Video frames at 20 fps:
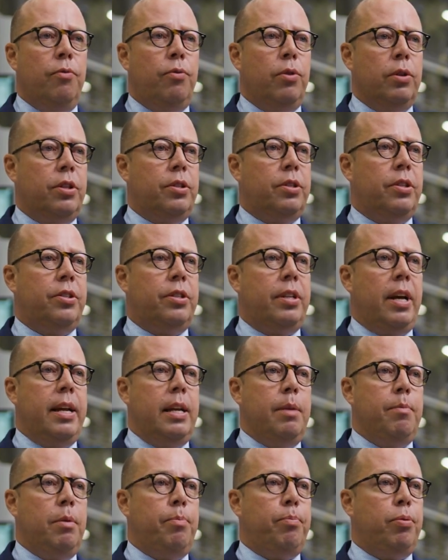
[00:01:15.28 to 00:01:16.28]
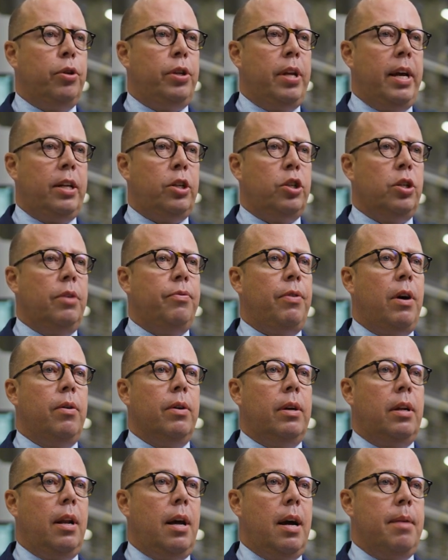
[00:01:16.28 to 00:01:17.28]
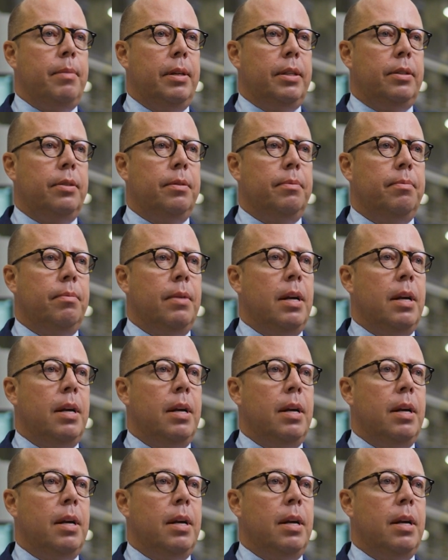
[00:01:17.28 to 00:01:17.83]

for the sustainable protection of our climate,